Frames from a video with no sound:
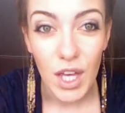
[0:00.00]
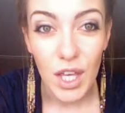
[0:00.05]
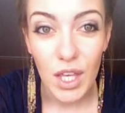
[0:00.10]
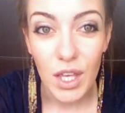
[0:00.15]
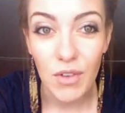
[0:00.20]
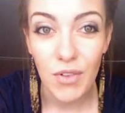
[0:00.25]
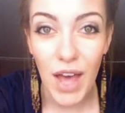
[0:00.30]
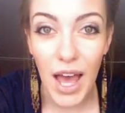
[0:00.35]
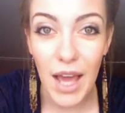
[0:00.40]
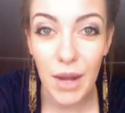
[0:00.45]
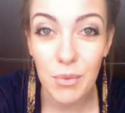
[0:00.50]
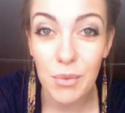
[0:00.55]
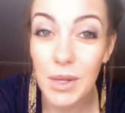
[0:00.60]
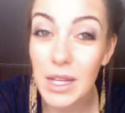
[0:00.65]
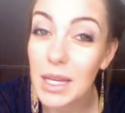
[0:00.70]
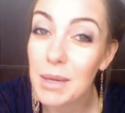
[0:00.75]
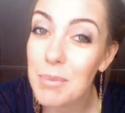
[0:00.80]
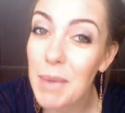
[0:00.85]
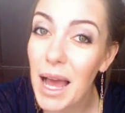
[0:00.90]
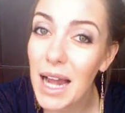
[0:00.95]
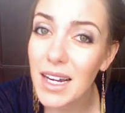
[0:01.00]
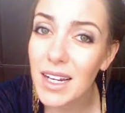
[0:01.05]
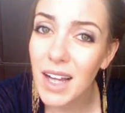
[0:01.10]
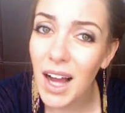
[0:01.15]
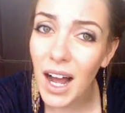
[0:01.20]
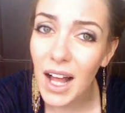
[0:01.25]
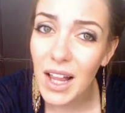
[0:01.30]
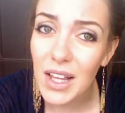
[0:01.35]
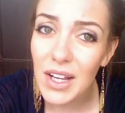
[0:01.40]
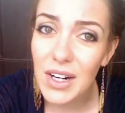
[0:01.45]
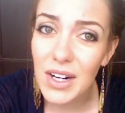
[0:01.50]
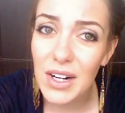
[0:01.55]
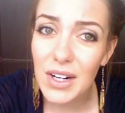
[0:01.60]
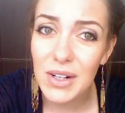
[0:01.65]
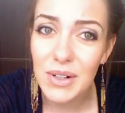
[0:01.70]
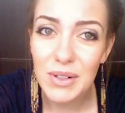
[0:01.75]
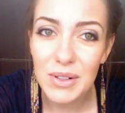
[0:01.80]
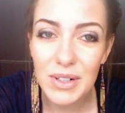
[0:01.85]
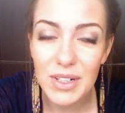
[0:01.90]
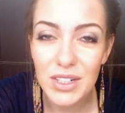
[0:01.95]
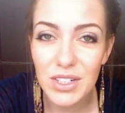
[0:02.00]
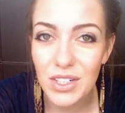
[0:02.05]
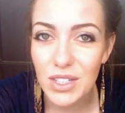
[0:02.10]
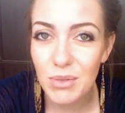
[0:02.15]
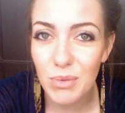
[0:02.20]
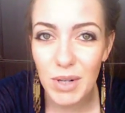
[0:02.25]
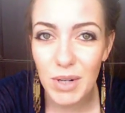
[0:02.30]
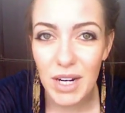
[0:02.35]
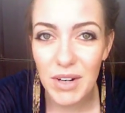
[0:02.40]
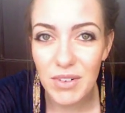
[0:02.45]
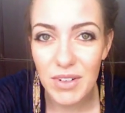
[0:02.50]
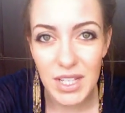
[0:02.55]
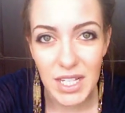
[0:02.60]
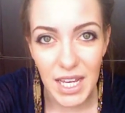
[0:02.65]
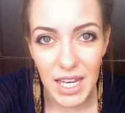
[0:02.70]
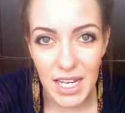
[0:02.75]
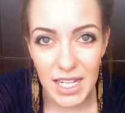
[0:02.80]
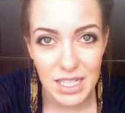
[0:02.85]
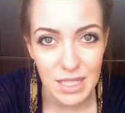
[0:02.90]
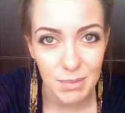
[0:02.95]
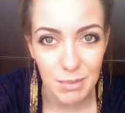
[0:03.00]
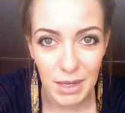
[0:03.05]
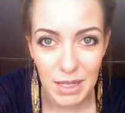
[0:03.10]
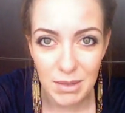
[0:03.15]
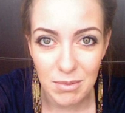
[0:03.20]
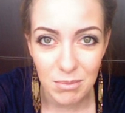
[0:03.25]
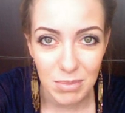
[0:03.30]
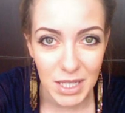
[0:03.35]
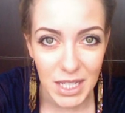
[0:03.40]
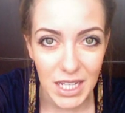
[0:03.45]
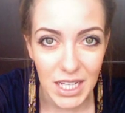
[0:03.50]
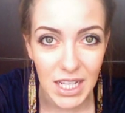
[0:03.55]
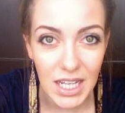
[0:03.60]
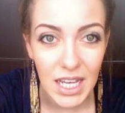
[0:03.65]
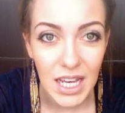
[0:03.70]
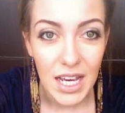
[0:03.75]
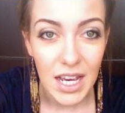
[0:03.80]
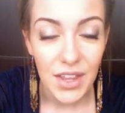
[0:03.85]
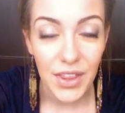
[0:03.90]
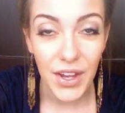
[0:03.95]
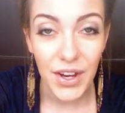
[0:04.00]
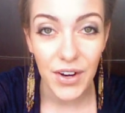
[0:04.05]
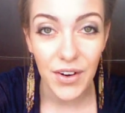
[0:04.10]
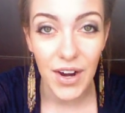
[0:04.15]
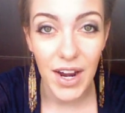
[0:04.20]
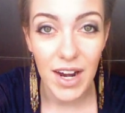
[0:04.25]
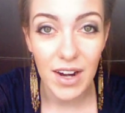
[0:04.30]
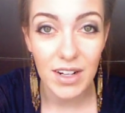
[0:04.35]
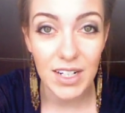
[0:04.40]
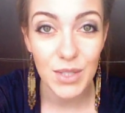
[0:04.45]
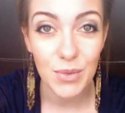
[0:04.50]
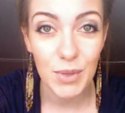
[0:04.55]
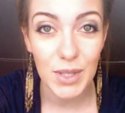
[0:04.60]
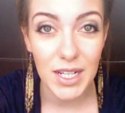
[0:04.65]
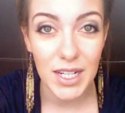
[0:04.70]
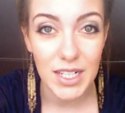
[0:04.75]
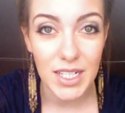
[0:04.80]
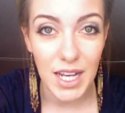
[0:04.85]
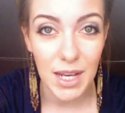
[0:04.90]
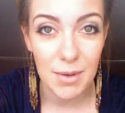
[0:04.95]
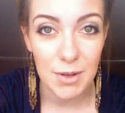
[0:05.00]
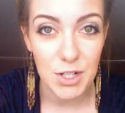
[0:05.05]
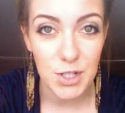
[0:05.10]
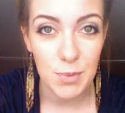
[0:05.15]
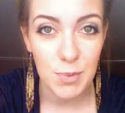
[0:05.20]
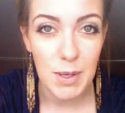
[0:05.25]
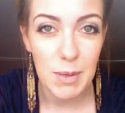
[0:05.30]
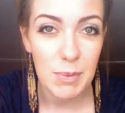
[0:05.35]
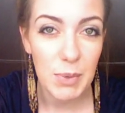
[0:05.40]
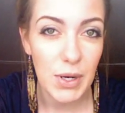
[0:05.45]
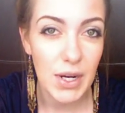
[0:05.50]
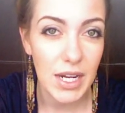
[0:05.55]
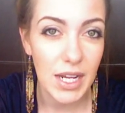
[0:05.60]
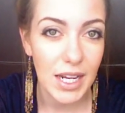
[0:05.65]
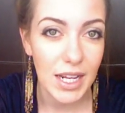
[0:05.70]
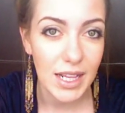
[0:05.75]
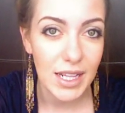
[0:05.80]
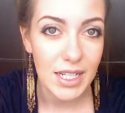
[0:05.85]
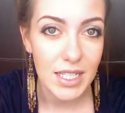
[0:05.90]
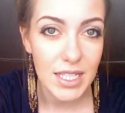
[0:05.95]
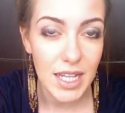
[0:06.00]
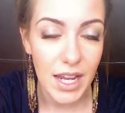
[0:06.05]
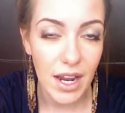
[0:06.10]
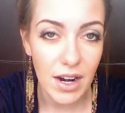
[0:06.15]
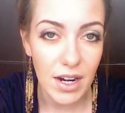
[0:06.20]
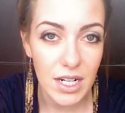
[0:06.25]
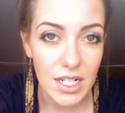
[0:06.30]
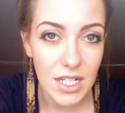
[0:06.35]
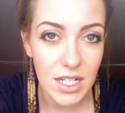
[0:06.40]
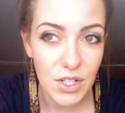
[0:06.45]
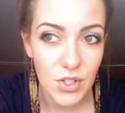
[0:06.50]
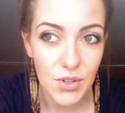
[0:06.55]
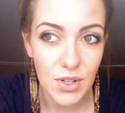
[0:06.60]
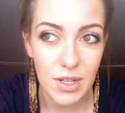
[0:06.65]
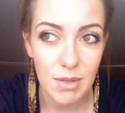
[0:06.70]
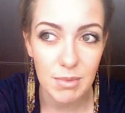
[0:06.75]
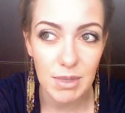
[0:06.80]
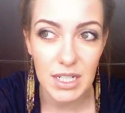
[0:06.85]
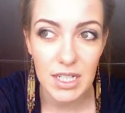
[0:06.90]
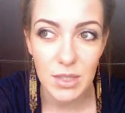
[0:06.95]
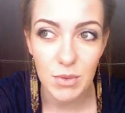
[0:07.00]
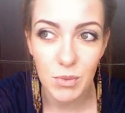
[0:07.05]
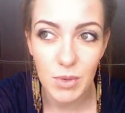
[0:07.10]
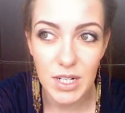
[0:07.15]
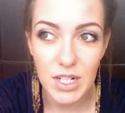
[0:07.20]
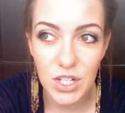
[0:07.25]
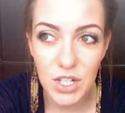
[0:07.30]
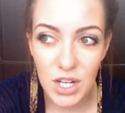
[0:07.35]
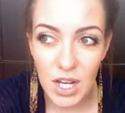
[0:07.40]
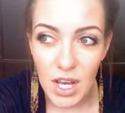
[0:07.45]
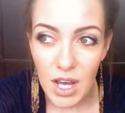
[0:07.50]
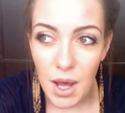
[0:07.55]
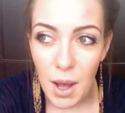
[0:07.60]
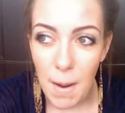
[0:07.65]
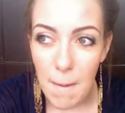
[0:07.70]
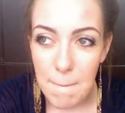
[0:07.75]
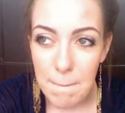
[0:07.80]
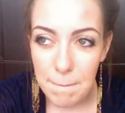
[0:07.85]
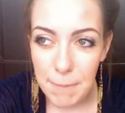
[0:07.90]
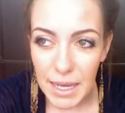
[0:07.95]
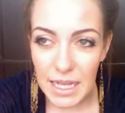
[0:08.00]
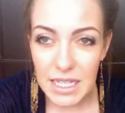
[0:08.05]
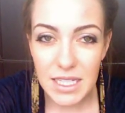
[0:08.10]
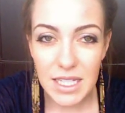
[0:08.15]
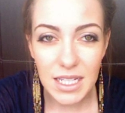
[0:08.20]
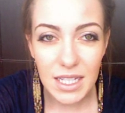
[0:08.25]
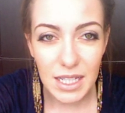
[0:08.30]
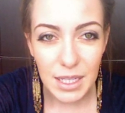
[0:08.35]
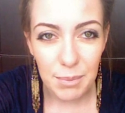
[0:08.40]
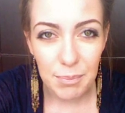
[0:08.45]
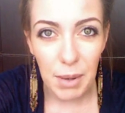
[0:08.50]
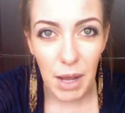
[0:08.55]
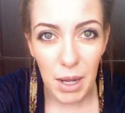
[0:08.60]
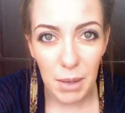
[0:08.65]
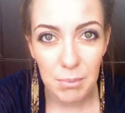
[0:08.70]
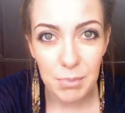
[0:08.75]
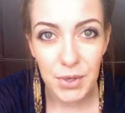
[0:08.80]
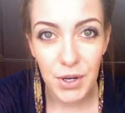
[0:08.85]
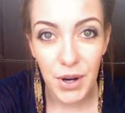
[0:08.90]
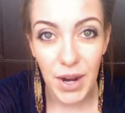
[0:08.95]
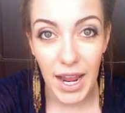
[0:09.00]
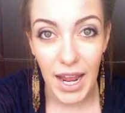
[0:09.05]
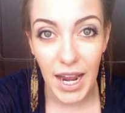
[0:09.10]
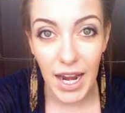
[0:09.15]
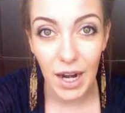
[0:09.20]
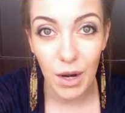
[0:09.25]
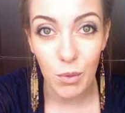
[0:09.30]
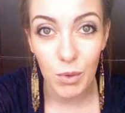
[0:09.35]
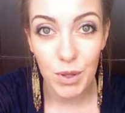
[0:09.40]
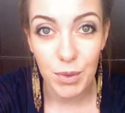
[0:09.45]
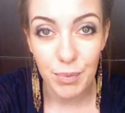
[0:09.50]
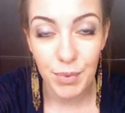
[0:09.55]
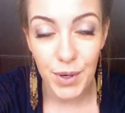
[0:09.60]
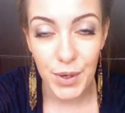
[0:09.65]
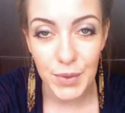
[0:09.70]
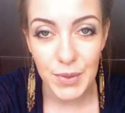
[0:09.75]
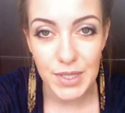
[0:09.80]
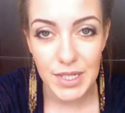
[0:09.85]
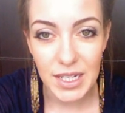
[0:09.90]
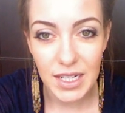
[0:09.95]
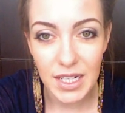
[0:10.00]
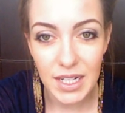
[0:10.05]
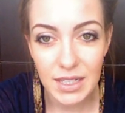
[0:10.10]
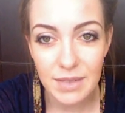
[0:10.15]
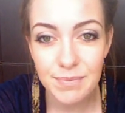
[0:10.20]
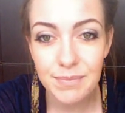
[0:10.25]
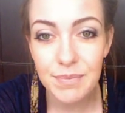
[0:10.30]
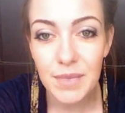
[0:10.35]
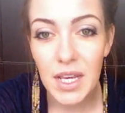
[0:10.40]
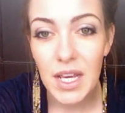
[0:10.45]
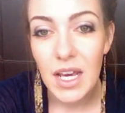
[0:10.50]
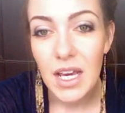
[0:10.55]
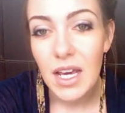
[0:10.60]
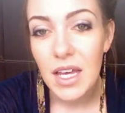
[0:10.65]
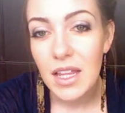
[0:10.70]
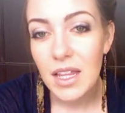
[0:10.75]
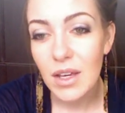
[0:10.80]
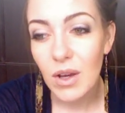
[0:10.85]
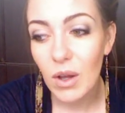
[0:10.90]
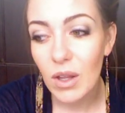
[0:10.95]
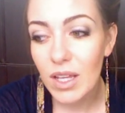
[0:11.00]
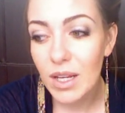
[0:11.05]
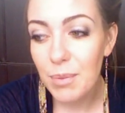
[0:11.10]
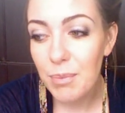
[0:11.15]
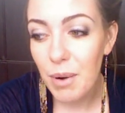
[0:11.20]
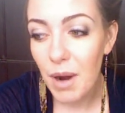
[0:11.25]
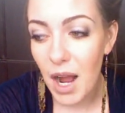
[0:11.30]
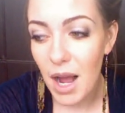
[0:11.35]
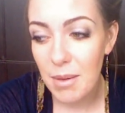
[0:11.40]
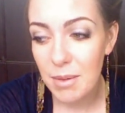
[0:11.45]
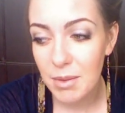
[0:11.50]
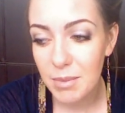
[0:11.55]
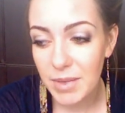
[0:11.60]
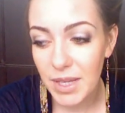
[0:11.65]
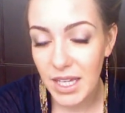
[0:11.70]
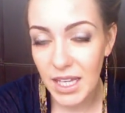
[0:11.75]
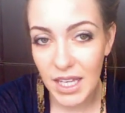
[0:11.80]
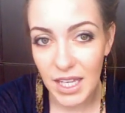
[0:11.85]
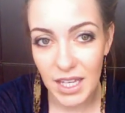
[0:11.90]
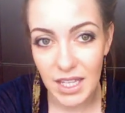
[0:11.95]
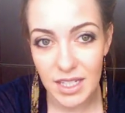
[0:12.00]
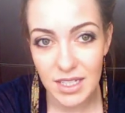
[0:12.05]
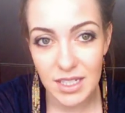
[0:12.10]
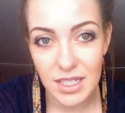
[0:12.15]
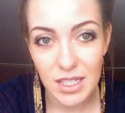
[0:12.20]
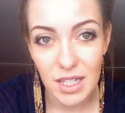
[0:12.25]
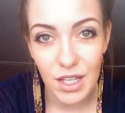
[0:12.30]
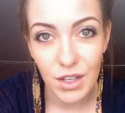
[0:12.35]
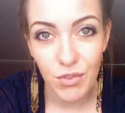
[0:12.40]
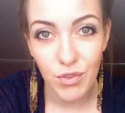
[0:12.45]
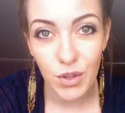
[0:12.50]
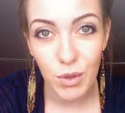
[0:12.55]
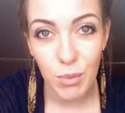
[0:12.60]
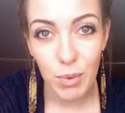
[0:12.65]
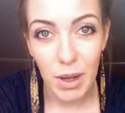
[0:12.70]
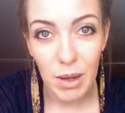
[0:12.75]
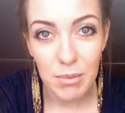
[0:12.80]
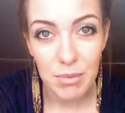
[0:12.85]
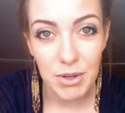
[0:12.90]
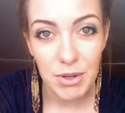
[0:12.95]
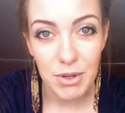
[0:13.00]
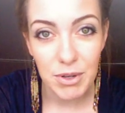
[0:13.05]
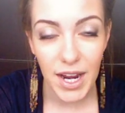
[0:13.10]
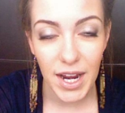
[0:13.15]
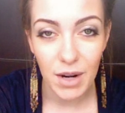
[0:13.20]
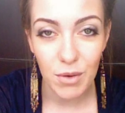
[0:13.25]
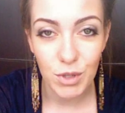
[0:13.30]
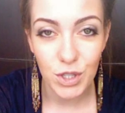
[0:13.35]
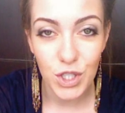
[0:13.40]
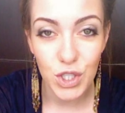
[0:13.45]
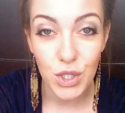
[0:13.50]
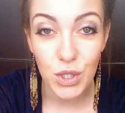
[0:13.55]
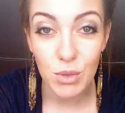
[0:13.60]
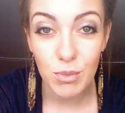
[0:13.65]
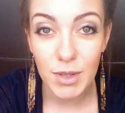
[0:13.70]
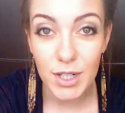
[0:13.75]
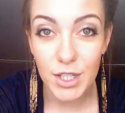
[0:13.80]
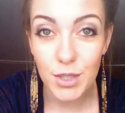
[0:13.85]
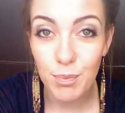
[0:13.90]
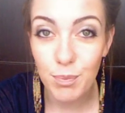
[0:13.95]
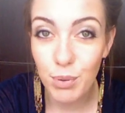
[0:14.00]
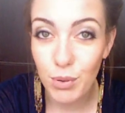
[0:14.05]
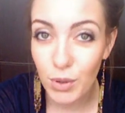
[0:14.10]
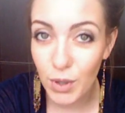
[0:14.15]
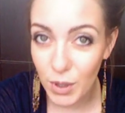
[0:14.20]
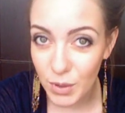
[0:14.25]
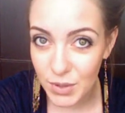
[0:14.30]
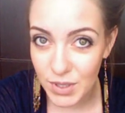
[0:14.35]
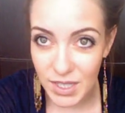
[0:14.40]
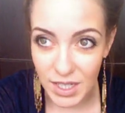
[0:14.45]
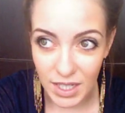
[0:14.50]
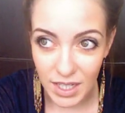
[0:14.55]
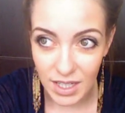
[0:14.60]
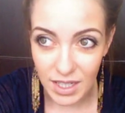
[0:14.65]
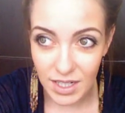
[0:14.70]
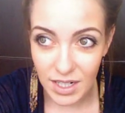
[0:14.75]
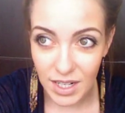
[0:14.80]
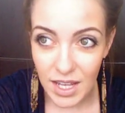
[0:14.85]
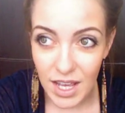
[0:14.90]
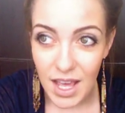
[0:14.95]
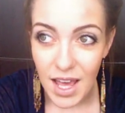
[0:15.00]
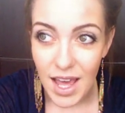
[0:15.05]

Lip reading: you've had really bad color or just whatever the case might be, that your hair is really damaged. People are getting these keratin treatments, which basically pump your hair with protein. The only problem is if you pump your hair with too much protein,